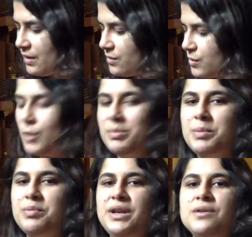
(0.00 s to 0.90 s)
So I'll be
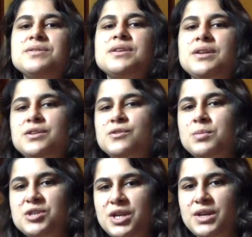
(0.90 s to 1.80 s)
putting those in the
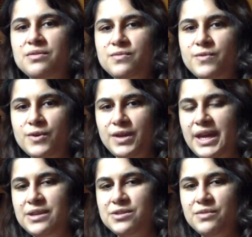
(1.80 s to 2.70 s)
description for in
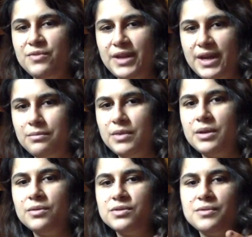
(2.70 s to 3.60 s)
case you forget, and
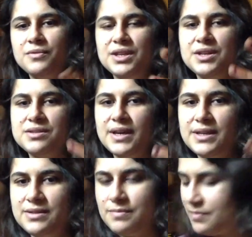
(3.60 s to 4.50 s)
also within the
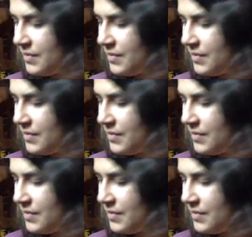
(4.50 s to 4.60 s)
slides